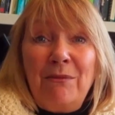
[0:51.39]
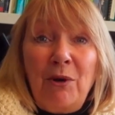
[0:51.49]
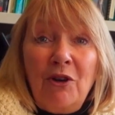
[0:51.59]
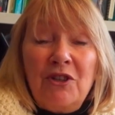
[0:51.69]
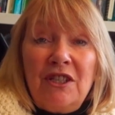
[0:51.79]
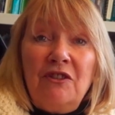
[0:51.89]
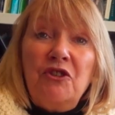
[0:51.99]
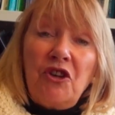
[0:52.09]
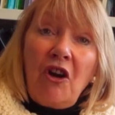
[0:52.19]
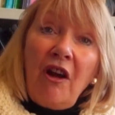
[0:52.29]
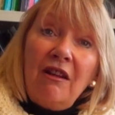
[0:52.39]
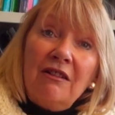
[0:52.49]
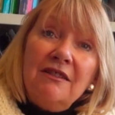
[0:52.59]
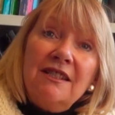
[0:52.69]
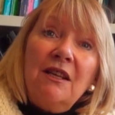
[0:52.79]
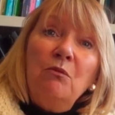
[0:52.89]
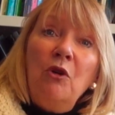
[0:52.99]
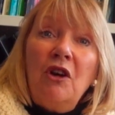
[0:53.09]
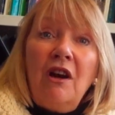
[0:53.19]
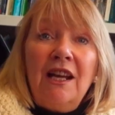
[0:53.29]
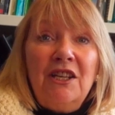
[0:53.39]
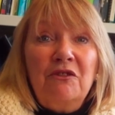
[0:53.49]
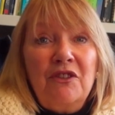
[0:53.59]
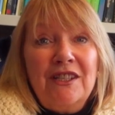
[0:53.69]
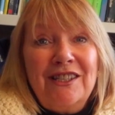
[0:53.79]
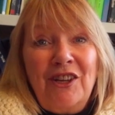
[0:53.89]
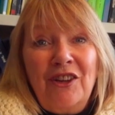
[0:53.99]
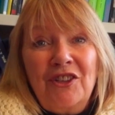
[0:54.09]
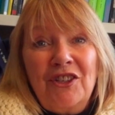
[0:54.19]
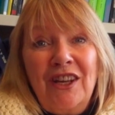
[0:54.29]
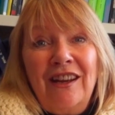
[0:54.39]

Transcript: part in the trials and what kind of research